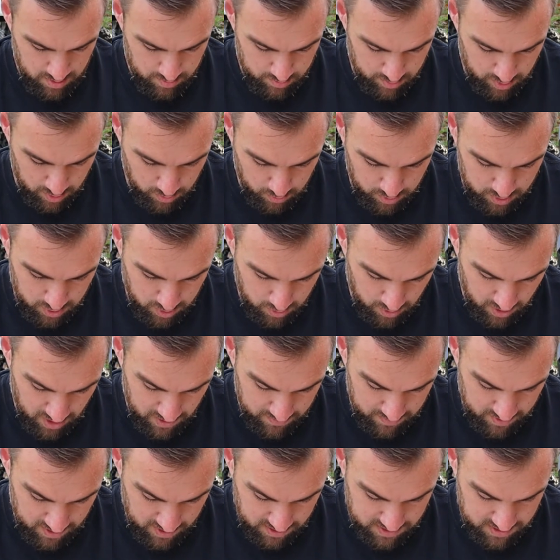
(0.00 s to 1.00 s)
But when you
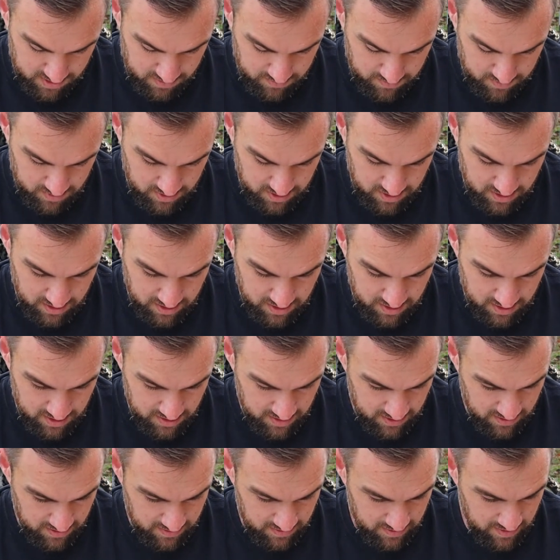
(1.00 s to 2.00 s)
have an ATV
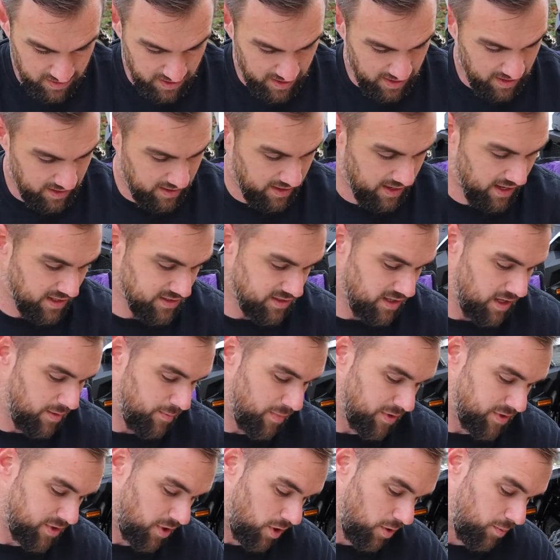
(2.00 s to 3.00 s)
that has an
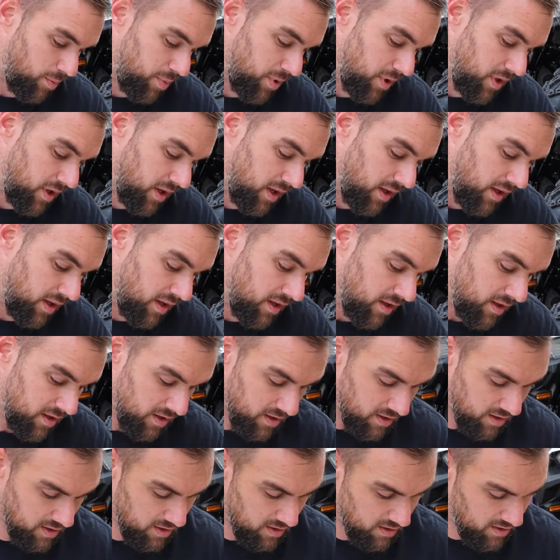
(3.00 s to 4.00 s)
MSRP
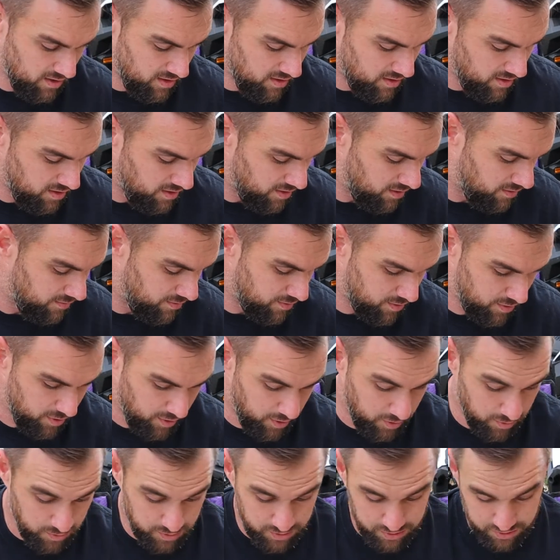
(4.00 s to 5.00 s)
of
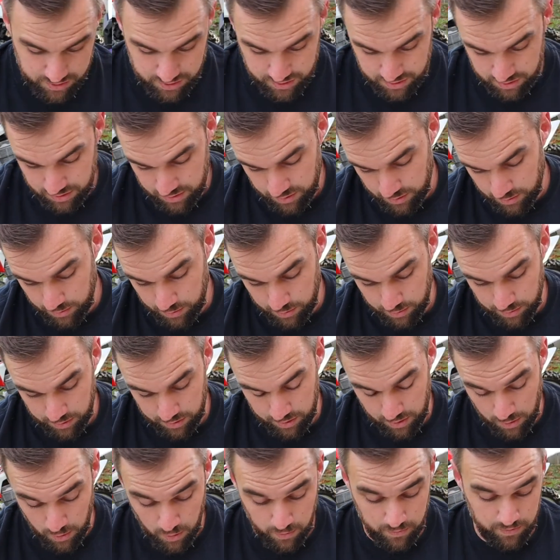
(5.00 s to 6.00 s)
close
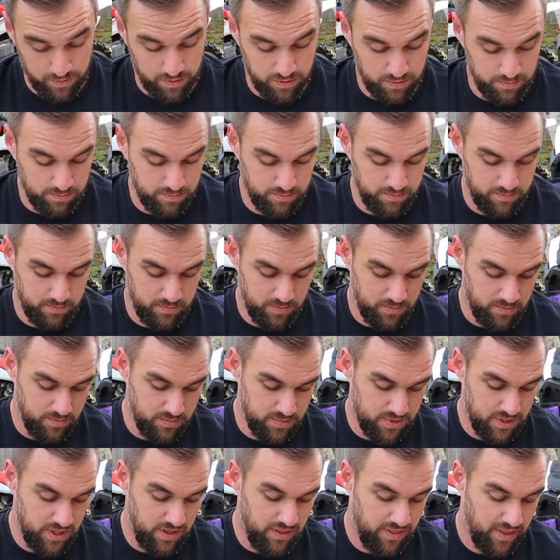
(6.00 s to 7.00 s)
or over
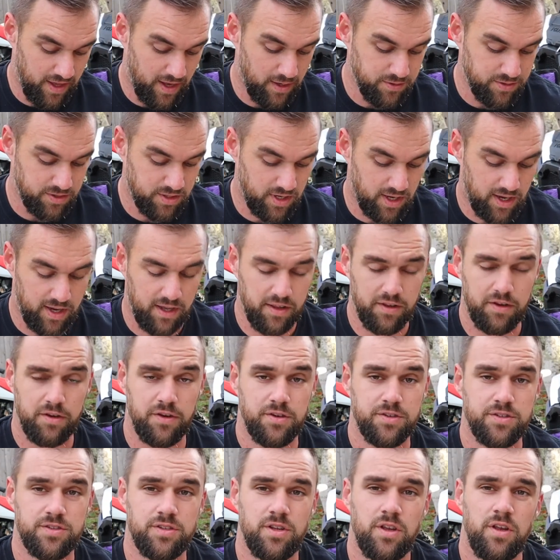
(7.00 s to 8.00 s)

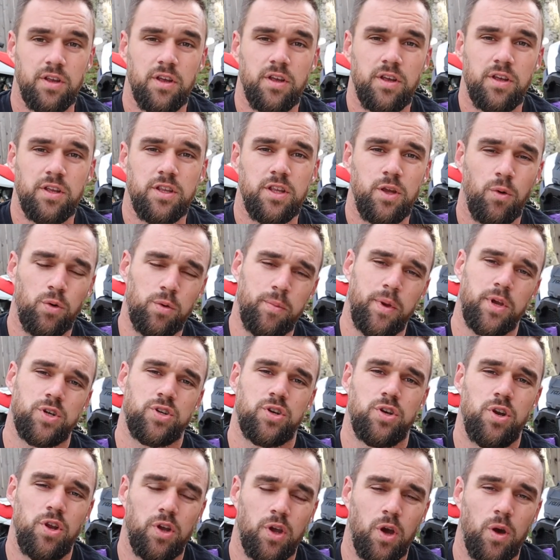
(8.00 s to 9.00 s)
$10,000, you want to make
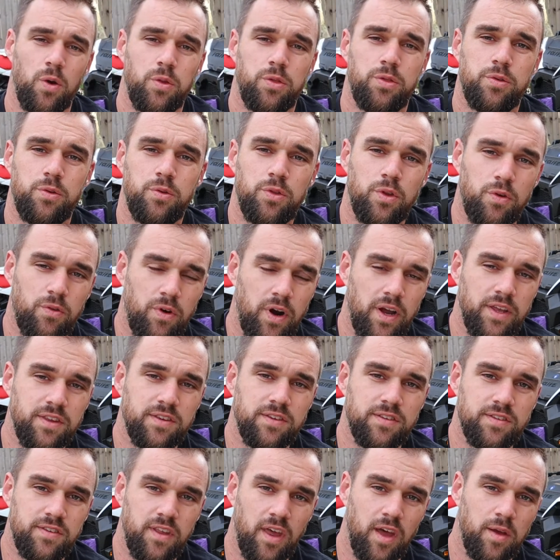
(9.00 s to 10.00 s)
sure you go through the right
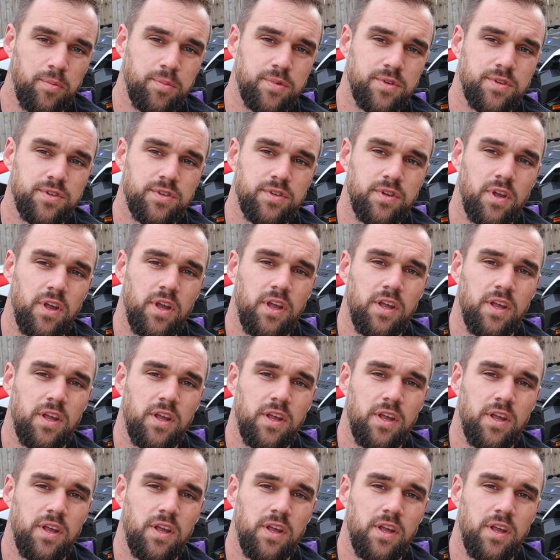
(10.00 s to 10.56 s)
steps